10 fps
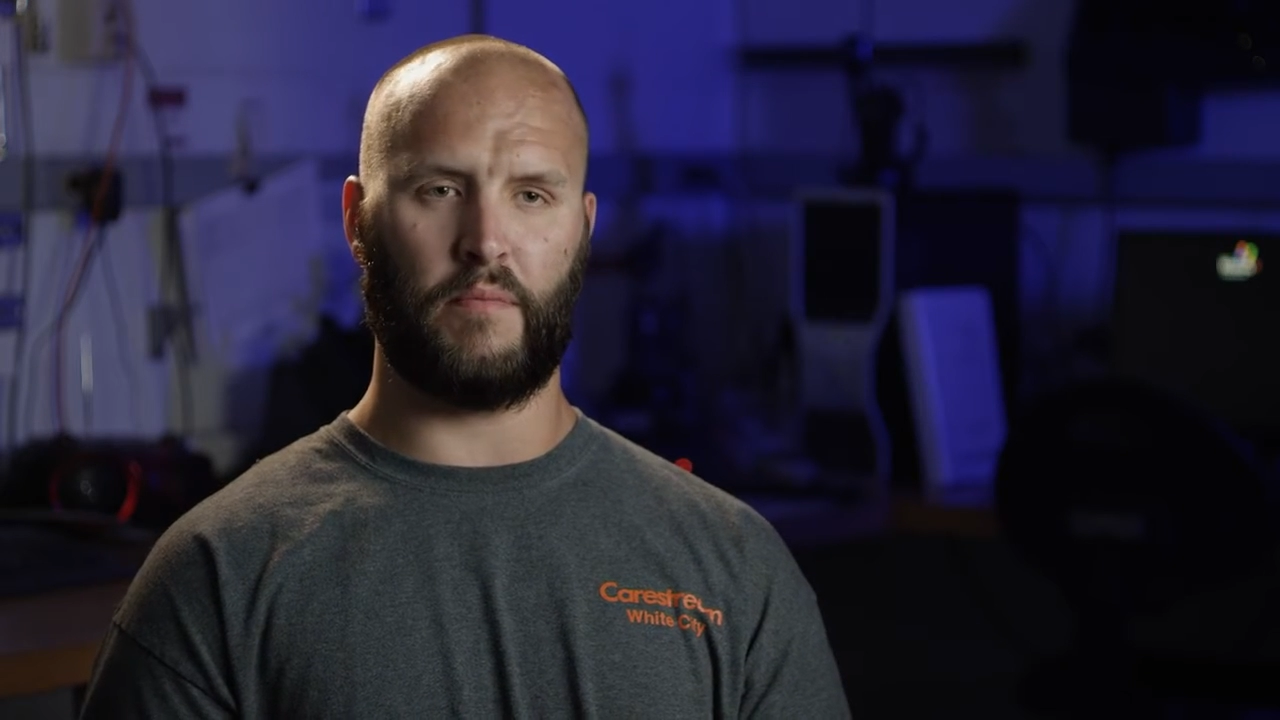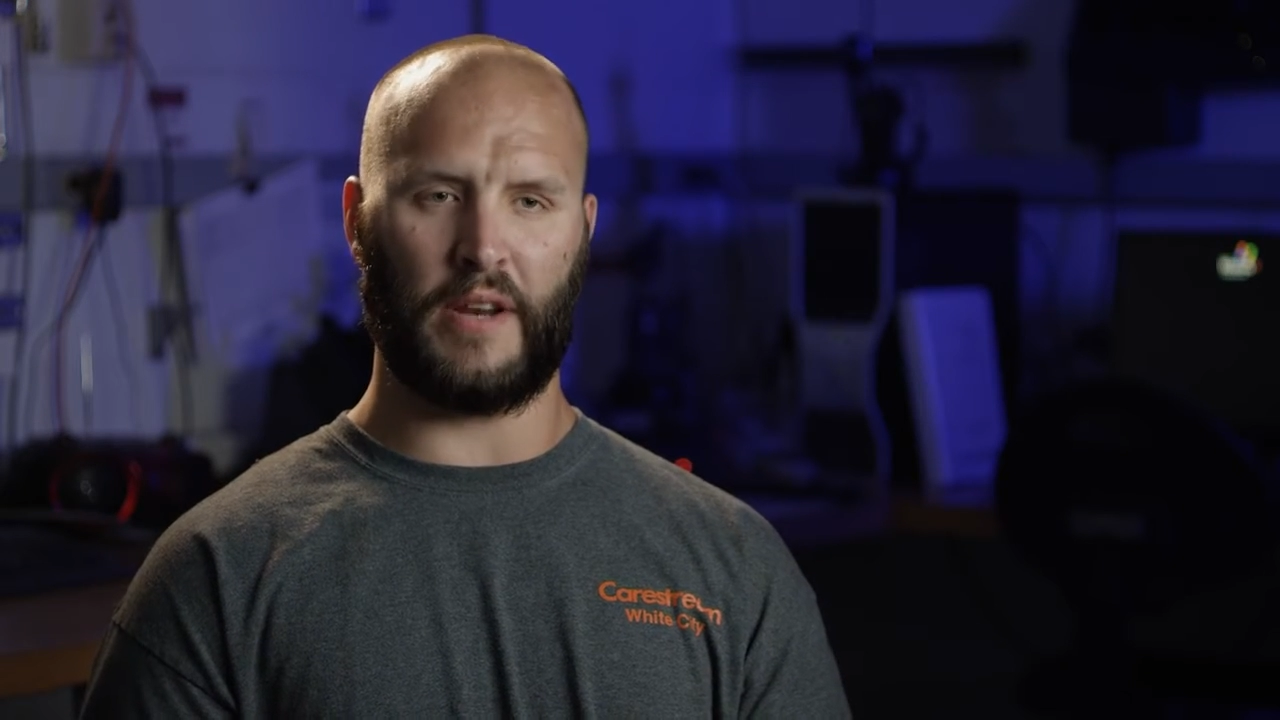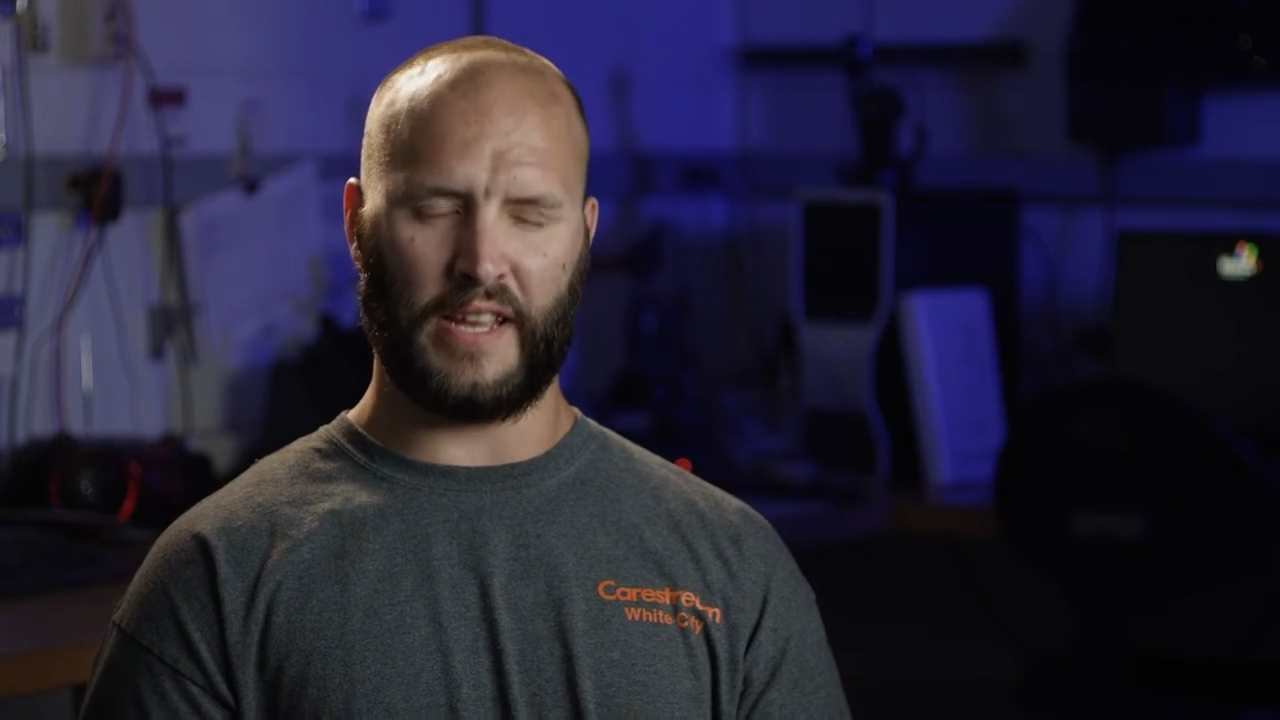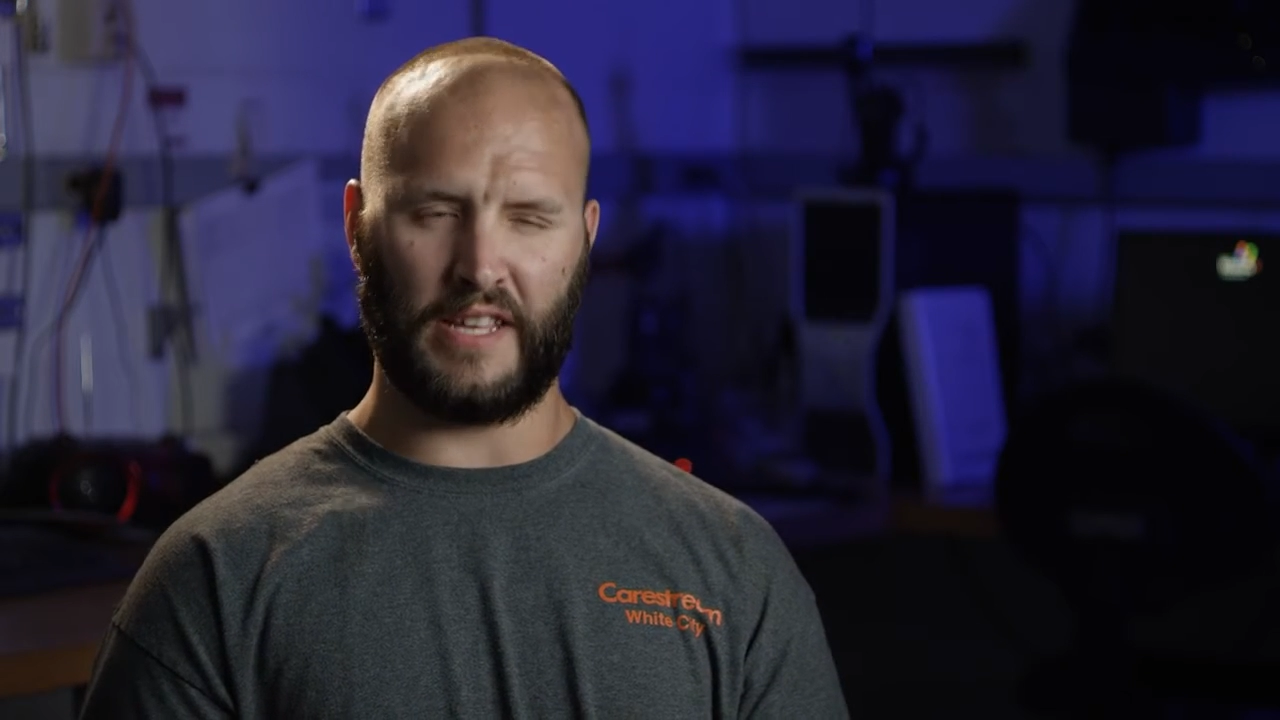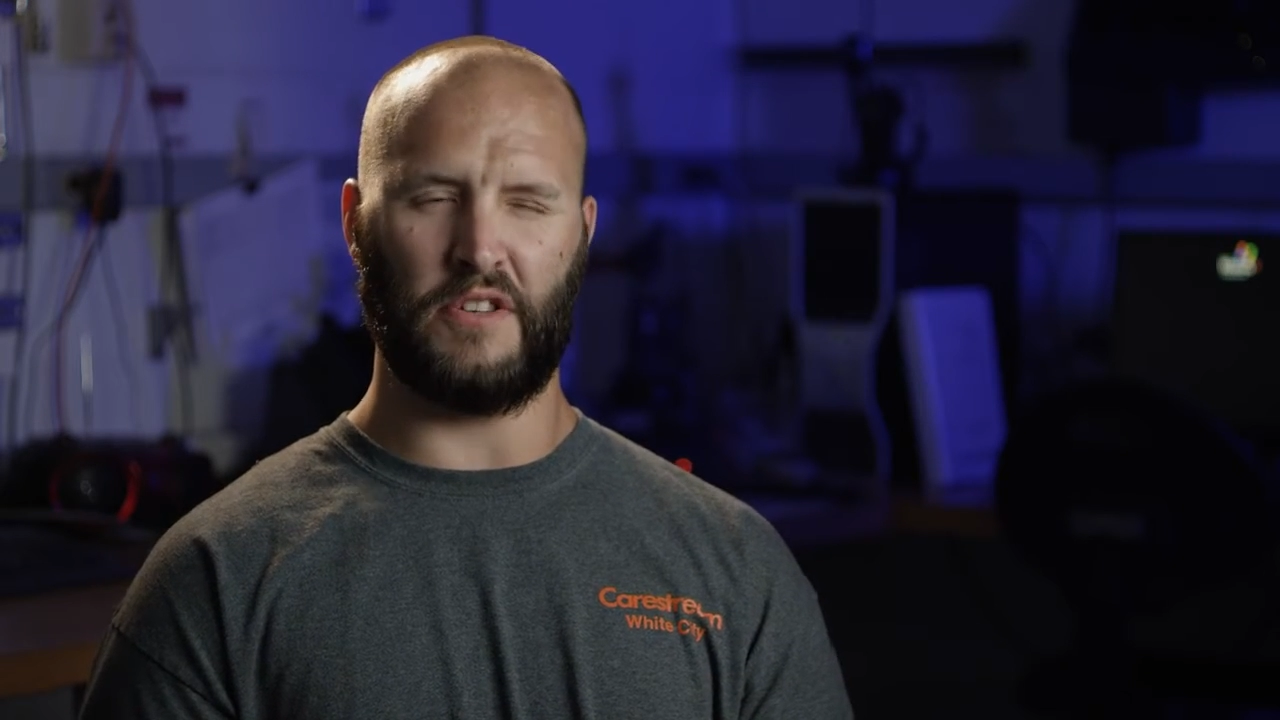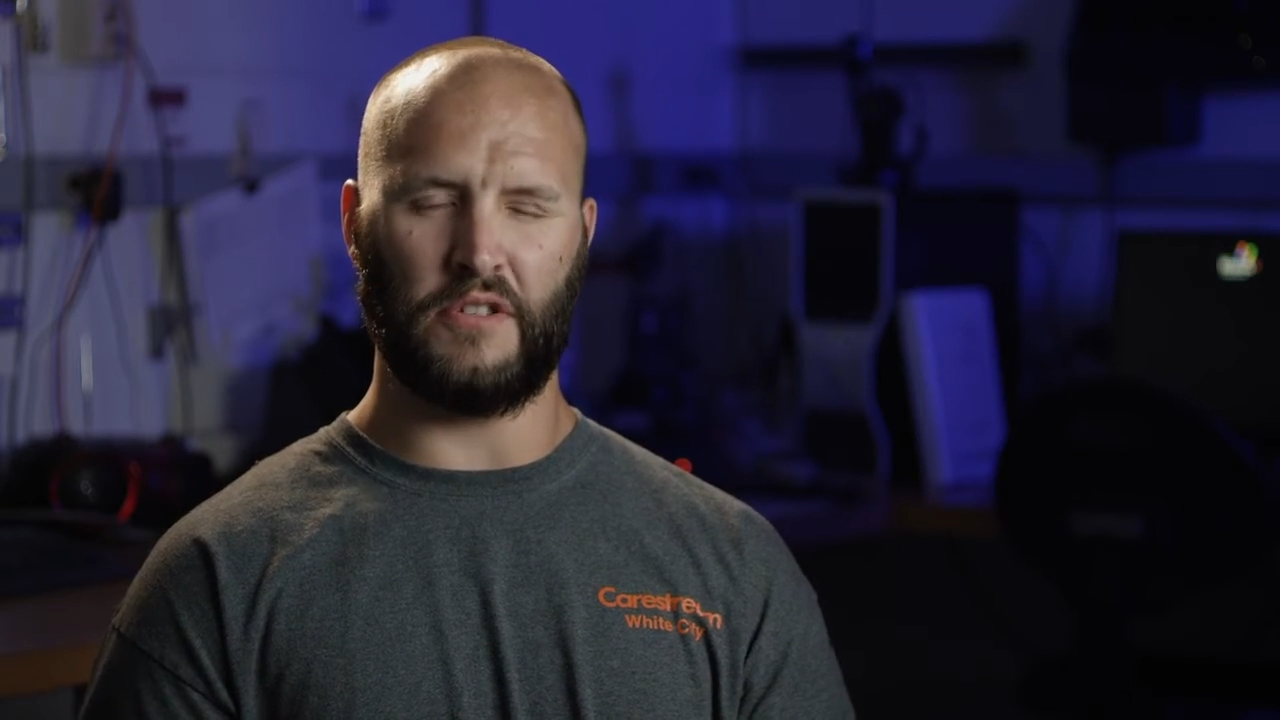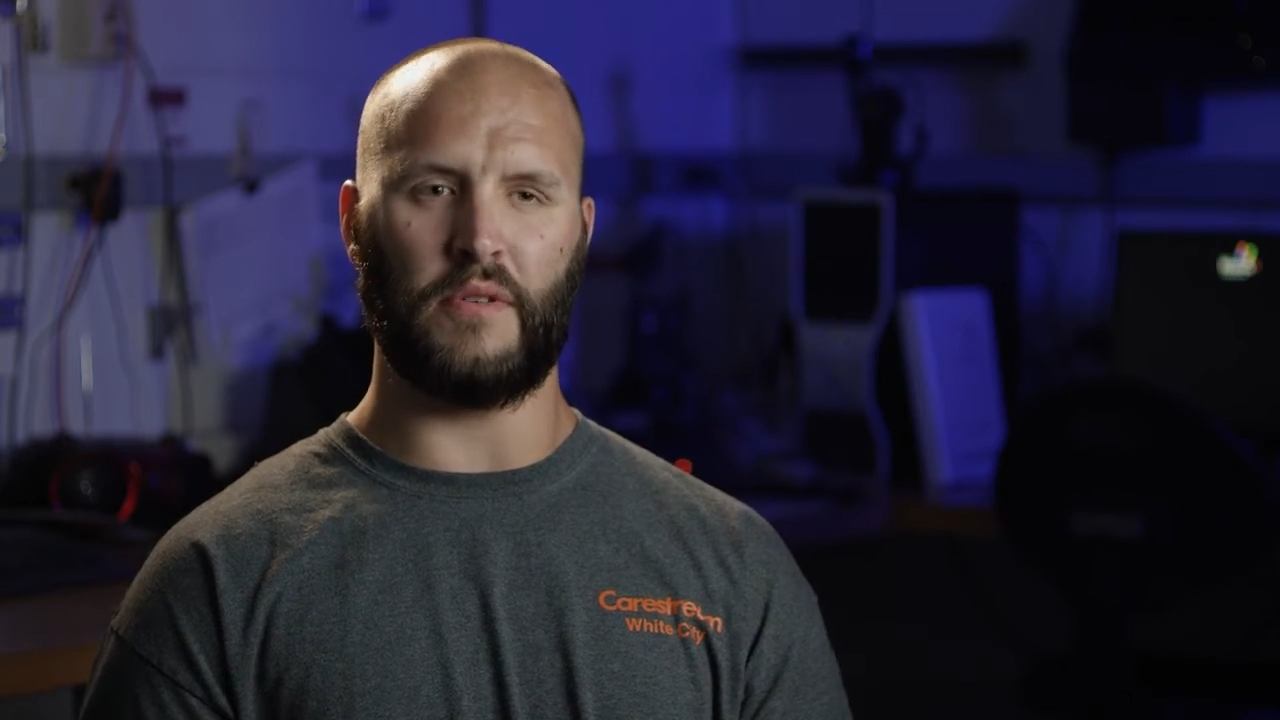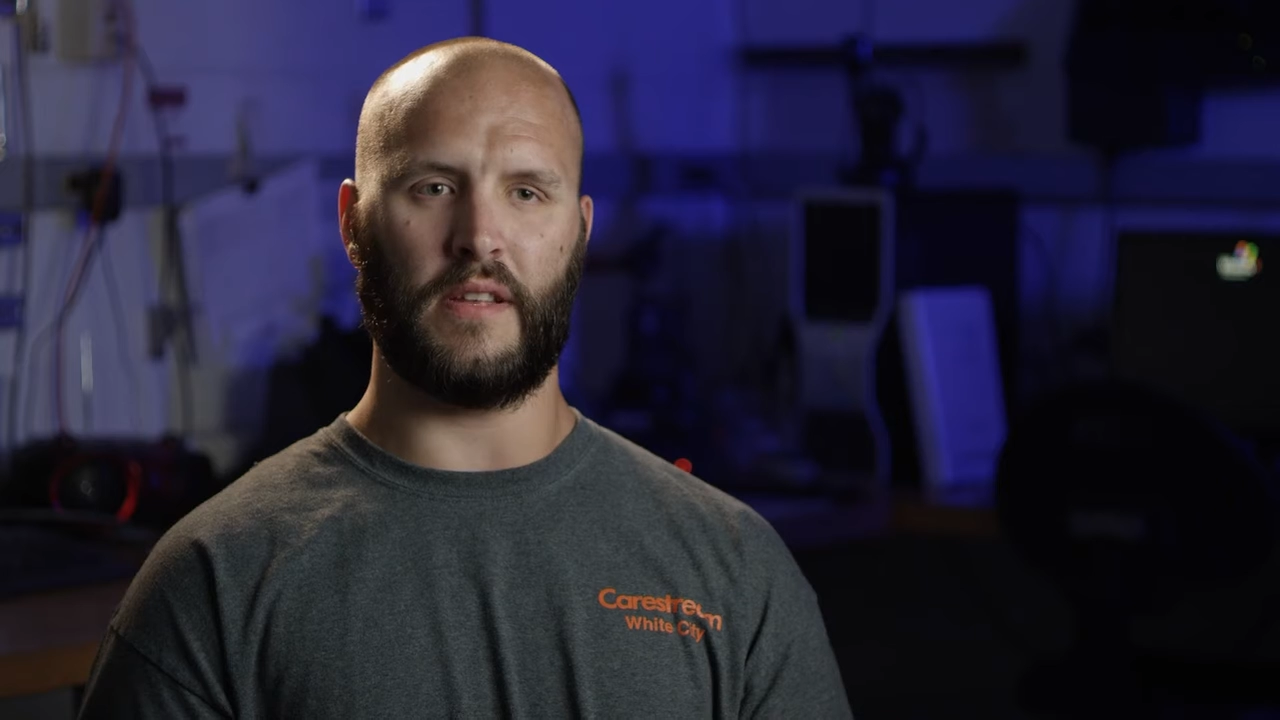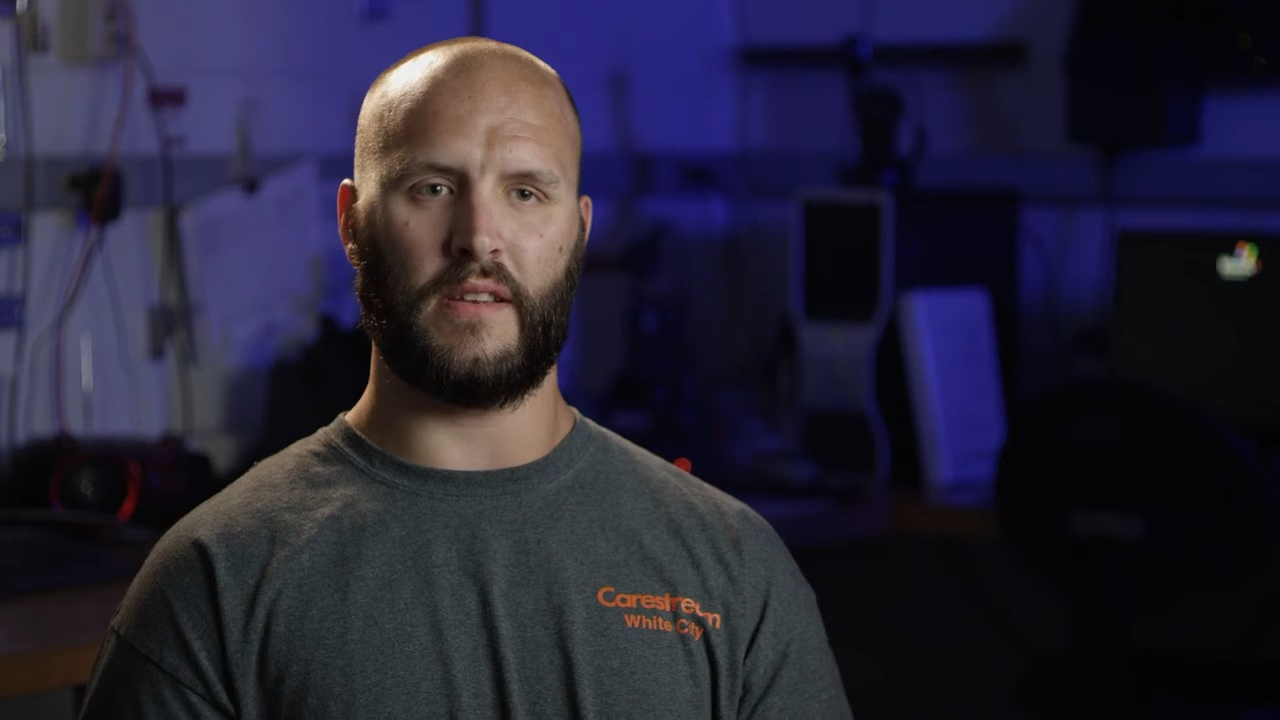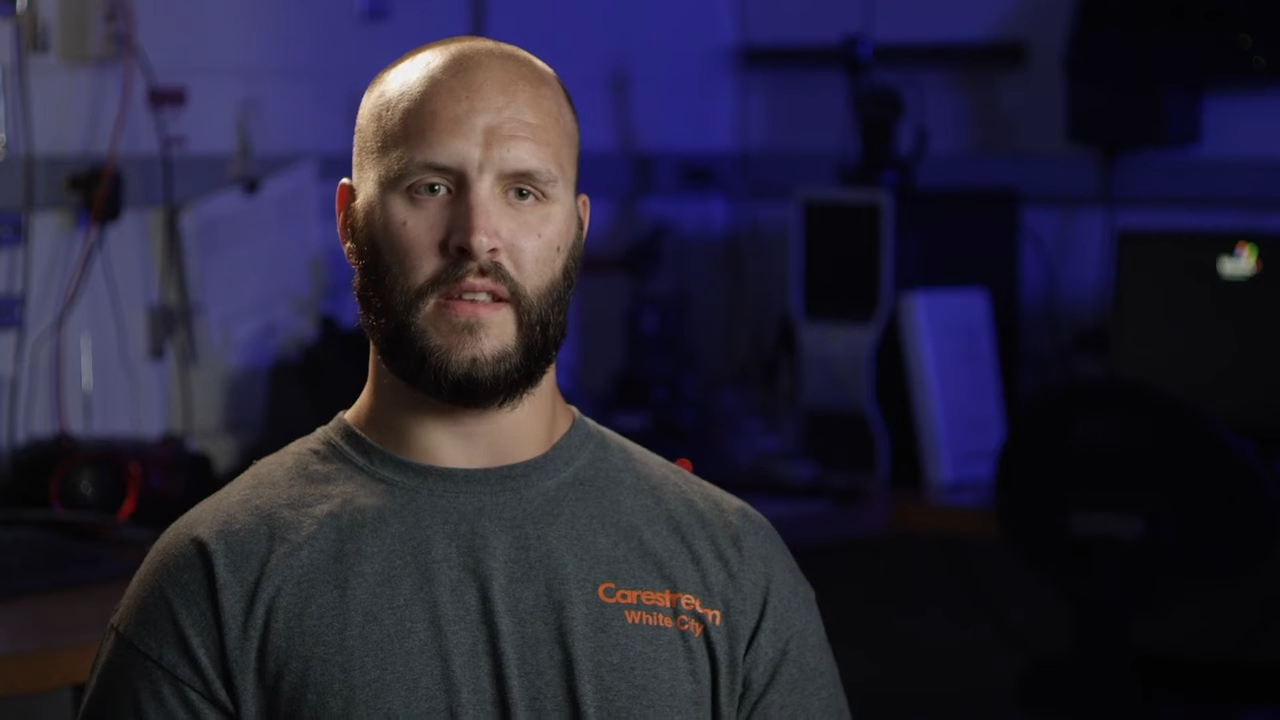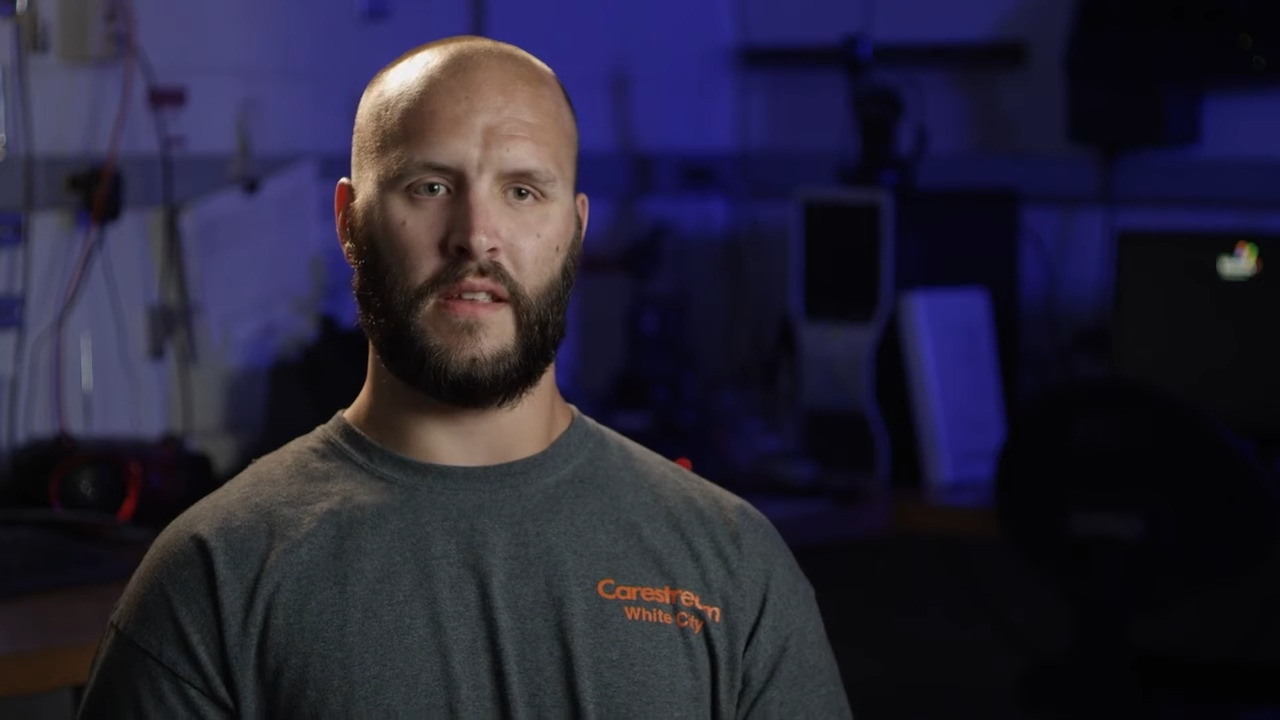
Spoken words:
but I can do it.